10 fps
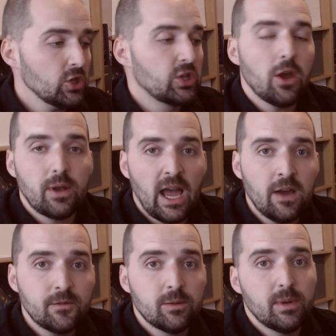don't
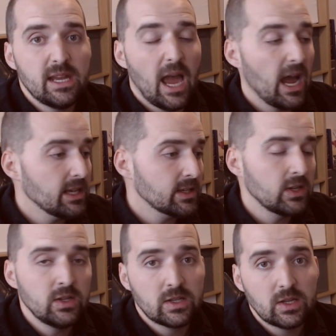have to be as
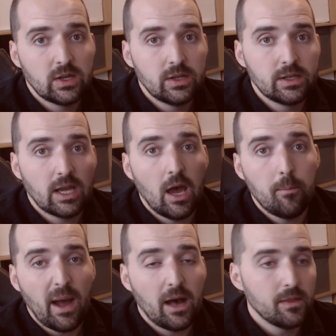concerned
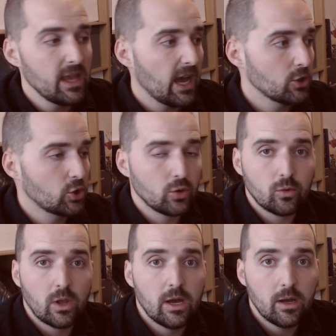about the
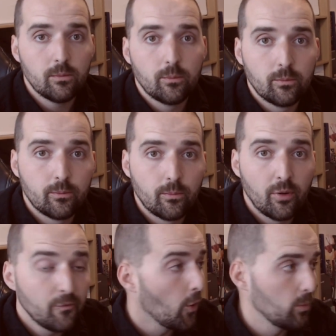actual
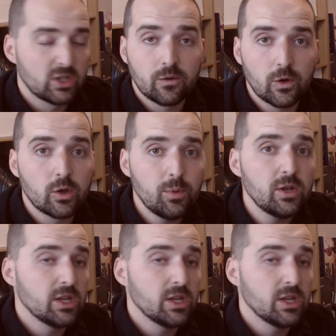performance of your computer.